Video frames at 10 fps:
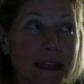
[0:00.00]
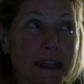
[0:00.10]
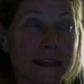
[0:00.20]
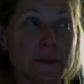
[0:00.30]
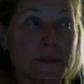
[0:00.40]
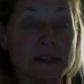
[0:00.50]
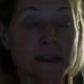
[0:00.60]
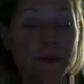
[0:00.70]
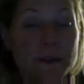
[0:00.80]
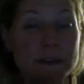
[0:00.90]
it was also
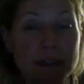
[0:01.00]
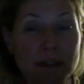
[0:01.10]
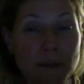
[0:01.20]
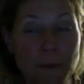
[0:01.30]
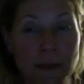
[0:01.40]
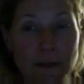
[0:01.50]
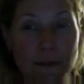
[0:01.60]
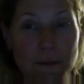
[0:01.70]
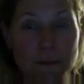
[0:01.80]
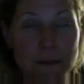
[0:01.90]
interesting the way
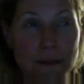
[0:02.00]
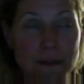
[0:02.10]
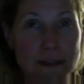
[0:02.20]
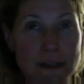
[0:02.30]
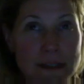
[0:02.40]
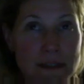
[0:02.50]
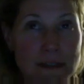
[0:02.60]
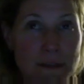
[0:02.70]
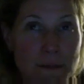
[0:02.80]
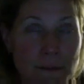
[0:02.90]
you
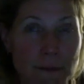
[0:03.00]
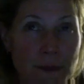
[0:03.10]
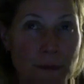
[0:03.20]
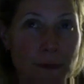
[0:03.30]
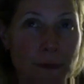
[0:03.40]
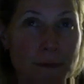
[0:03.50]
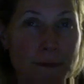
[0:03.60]
were